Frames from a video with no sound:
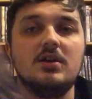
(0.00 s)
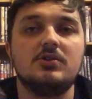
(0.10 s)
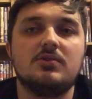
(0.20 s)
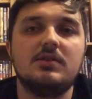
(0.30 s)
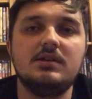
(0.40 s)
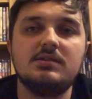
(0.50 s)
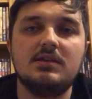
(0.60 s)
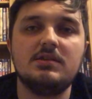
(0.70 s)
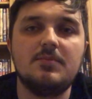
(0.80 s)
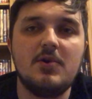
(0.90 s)
So this
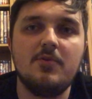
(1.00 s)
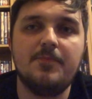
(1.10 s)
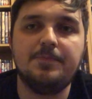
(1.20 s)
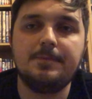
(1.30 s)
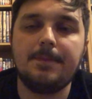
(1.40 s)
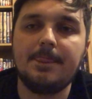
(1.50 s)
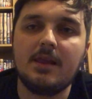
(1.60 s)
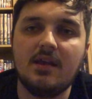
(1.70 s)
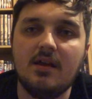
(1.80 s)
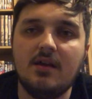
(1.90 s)
is about
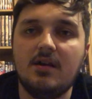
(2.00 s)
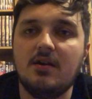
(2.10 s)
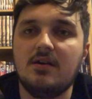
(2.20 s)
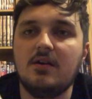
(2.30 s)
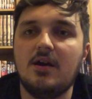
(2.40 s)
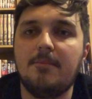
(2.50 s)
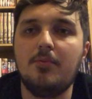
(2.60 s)
a